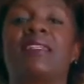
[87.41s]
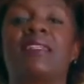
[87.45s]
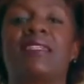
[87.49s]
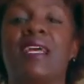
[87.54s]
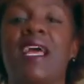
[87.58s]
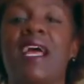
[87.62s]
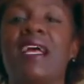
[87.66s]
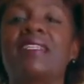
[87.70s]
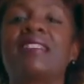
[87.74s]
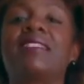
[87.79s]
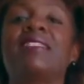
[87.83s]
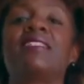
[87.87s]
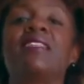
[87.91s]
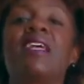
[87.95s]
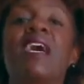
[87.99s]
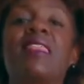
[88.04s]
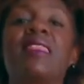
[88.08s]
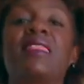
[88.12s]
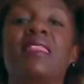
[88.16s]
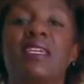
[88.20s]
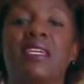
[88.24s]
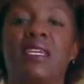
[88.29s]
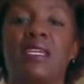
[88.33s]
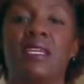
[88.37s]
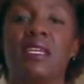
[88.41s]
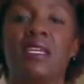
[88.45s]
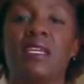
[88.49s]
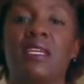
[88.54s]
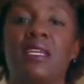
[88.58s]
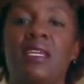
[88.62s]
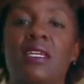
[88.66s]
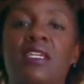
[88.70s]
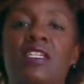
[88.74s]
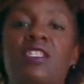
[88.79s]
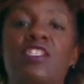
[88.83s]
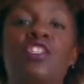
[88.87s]
It has nothing
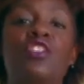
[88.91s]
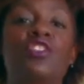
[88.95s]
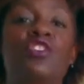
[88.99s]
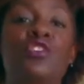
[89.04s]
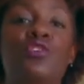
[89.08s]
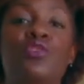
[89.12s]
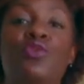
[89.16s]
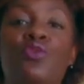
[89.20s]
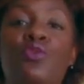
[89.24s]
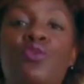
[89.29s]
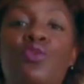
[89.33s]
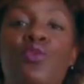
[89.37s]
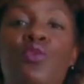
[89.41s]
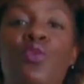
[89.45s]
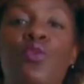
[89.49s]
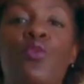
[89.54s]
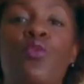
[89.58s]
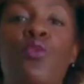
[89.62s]
to do